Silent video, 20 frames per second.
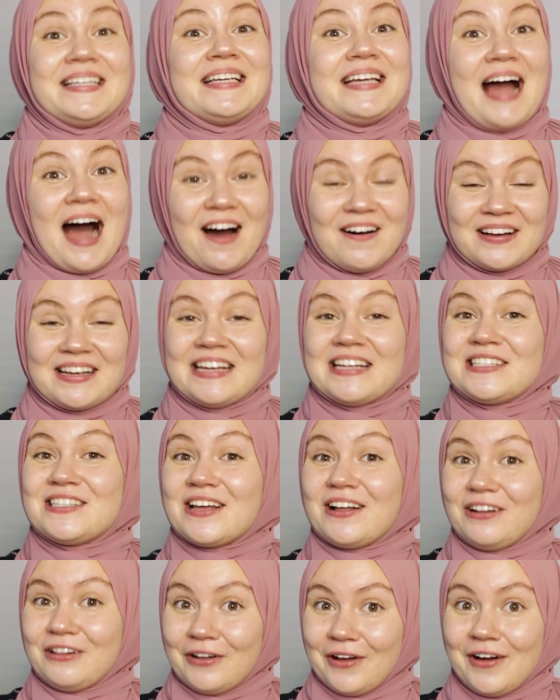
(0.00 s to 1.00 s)
Our kids
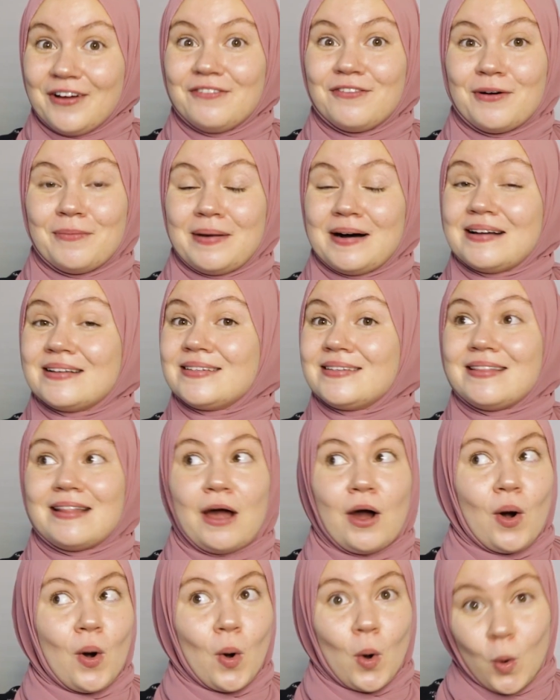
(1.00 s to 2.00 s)
learn from us.
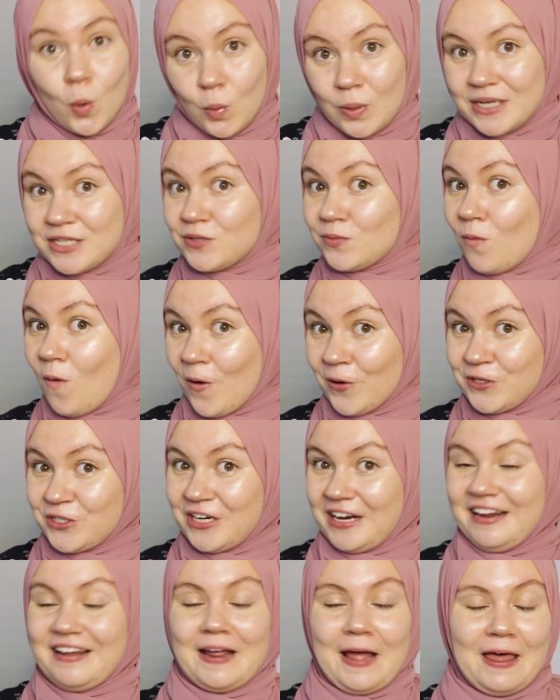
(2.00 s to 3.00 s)
They're always
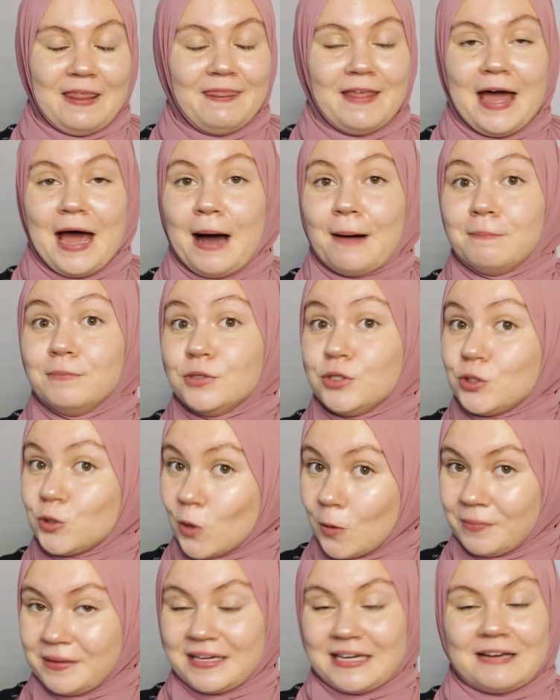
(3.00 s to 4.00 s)
watching and they're
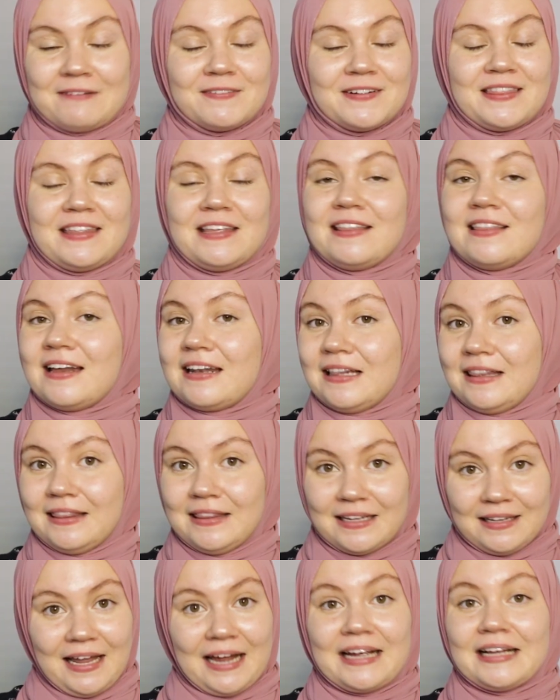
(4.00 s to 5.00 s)
absorbing everything that
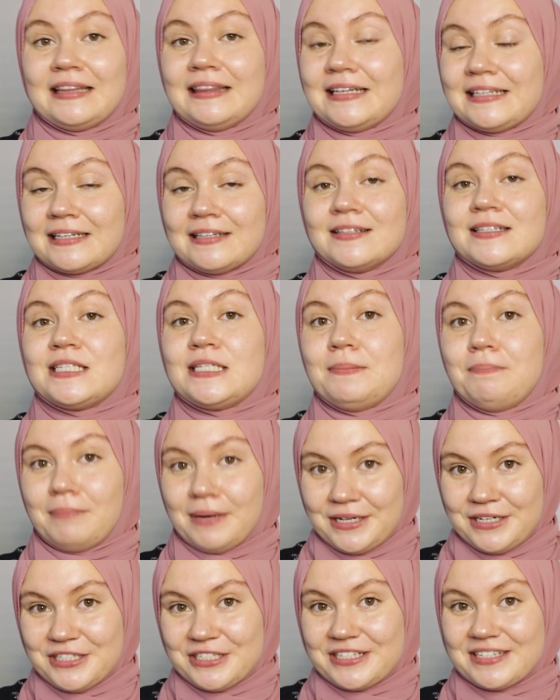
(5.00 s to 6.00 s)
like little
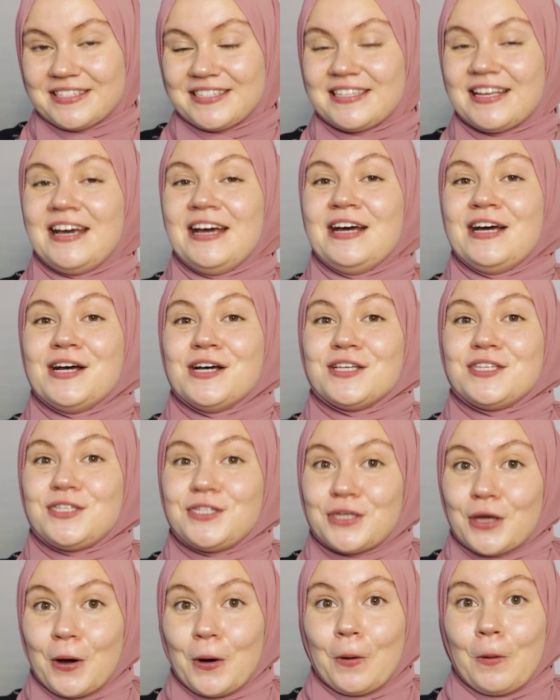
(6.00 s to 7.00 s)
sponges.
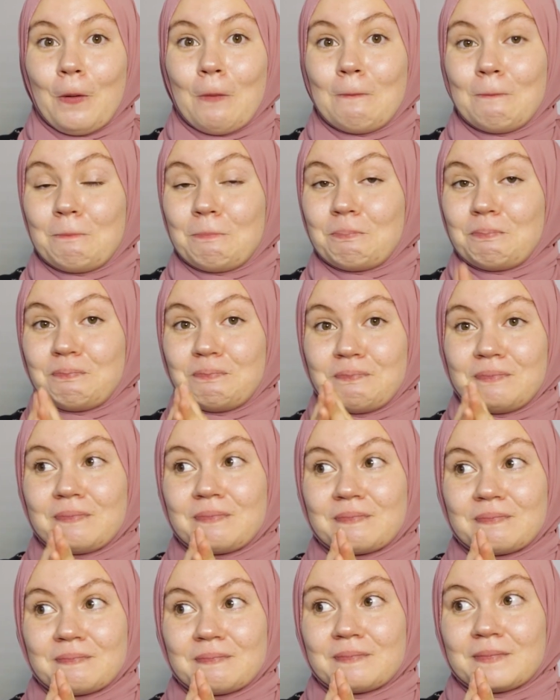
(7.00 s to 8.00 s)
So
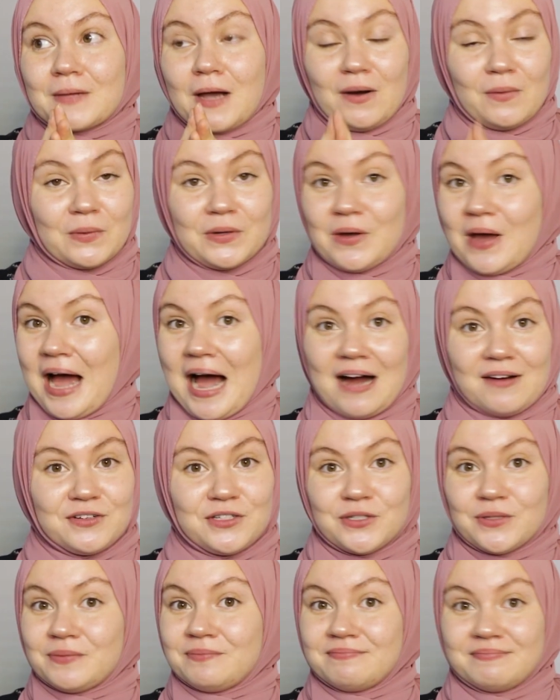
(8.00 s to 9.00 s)
we
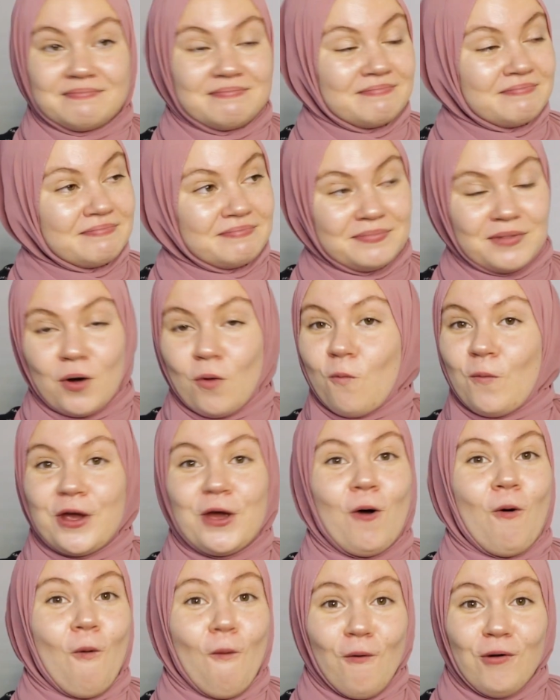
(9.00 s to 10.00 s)

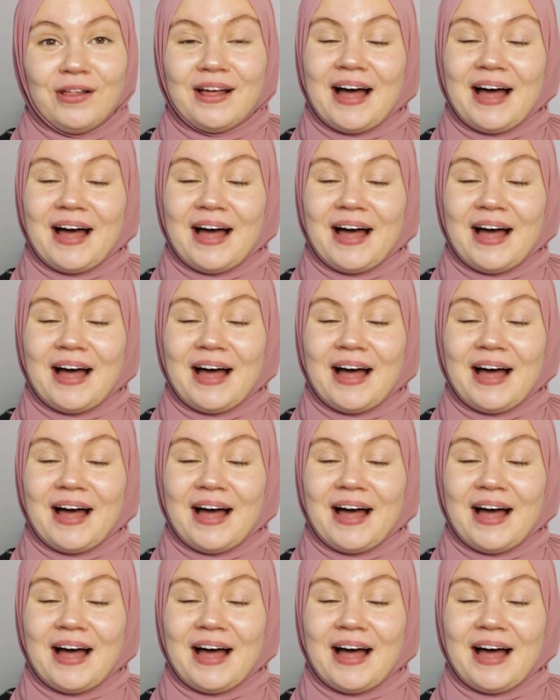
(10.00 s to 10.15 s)
all